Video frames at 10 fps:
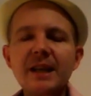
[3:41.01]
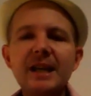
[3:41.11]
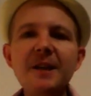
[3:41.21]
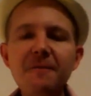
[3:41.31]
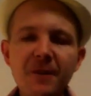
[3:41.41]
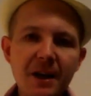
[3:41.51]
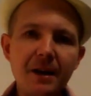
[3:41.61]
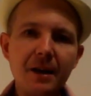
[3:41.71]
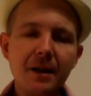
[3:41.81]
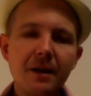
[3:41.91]

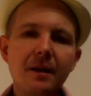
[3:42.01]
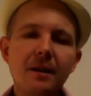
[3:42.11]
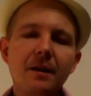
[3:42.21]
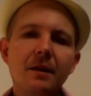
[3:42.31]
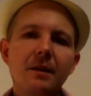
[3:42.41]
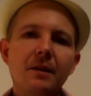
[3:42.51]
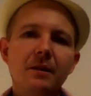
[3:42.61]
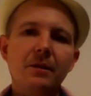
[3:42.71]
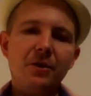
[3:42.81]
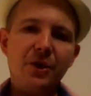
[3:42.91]
given
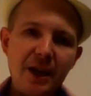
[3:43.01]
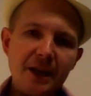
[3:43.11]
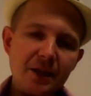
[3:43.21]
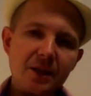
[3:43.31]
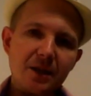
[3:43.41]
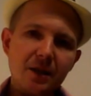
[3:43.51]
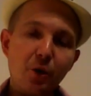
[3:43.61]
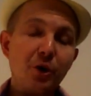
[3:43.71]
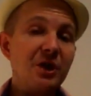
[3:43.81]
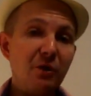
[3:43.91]
things
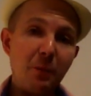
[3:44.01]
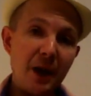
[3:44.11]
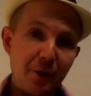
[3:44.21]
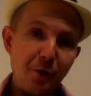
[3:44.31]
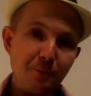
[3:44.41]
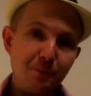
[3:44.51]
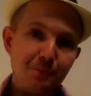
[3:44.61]
on a silver platter.